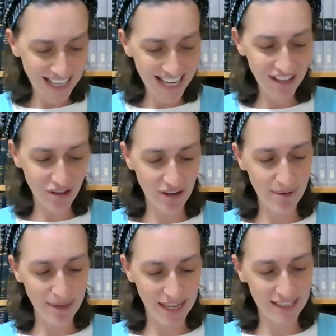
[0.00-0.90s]
either
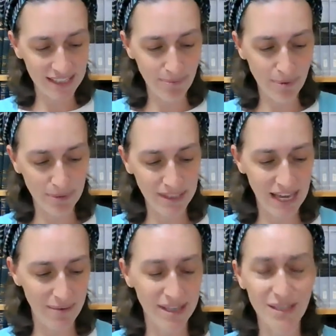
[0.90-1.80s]
it means some people
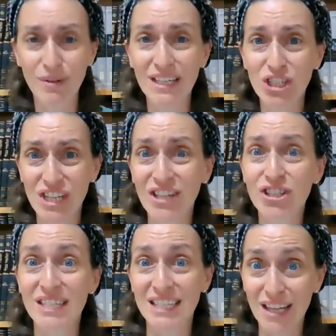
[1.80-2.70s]
say it means when he
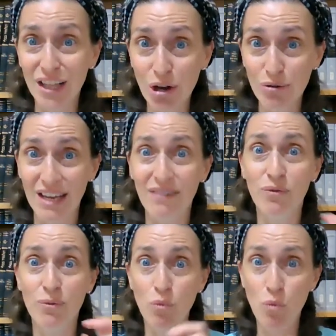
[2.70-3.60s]
changes his clothing
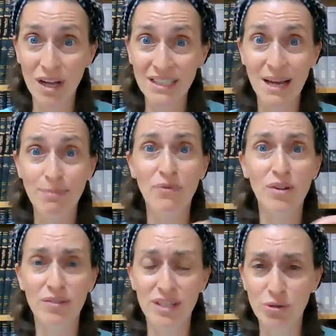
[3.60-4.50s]
from one type of
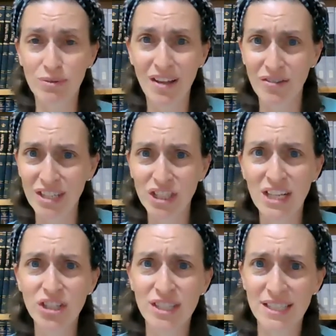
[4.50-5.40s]
clothing to another, he
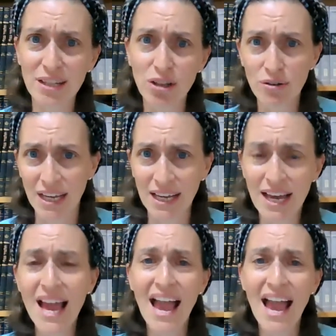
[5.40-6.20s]
changes his clothing.